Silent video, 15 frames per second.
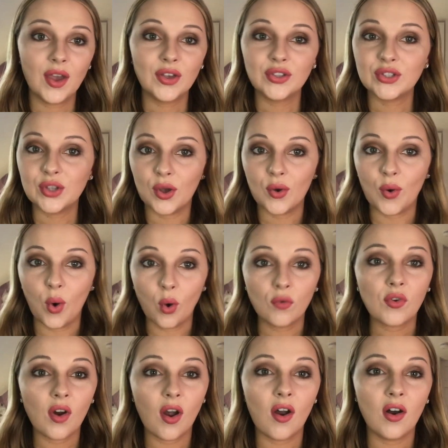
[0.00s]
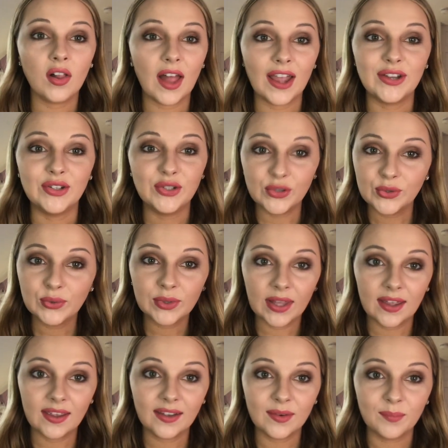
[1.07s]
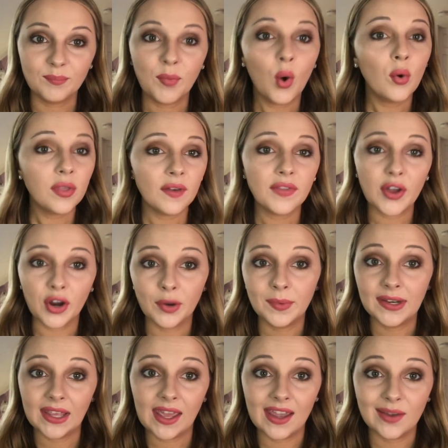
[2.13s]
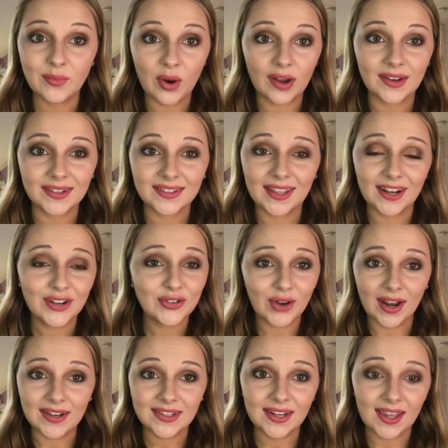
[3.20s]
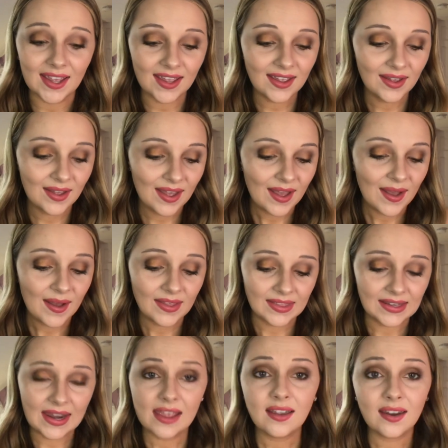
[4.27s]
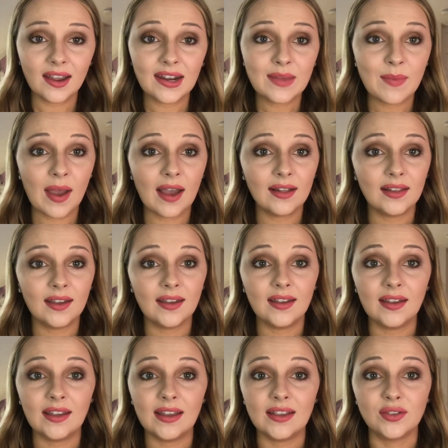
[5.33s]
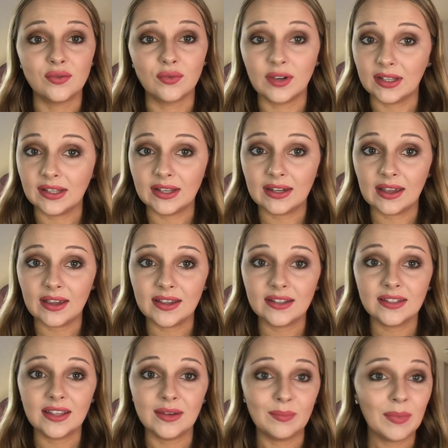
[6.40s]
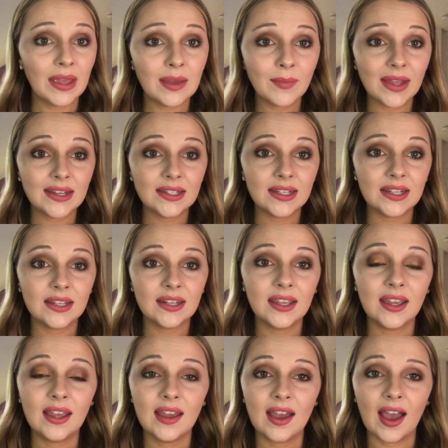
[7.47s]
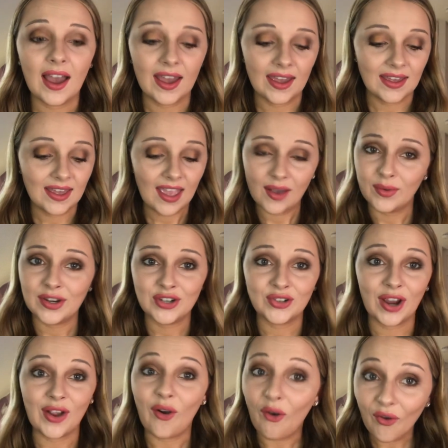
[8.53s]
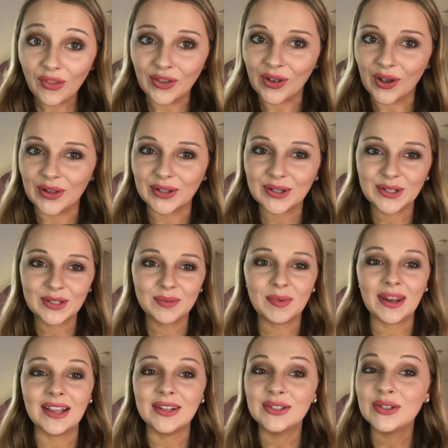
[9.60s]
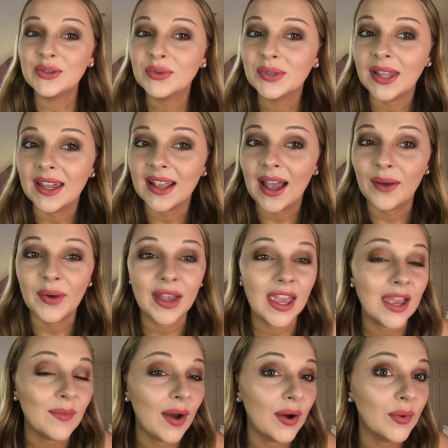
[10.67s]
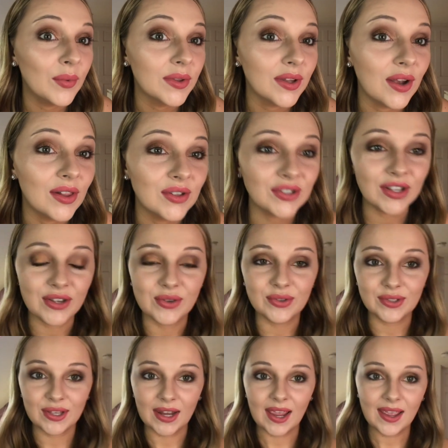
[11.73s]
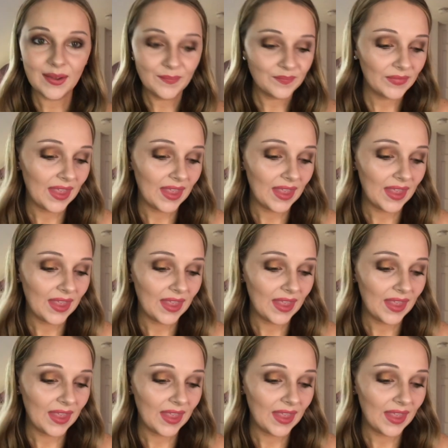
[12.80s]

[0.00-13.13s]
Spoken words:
So overall, I do like both of the Urban Decay products that I tried today. The Naked Honey palette is really nice and pigmented. I can't wait to try all the colors, but I do like how it came out with the colors I used today.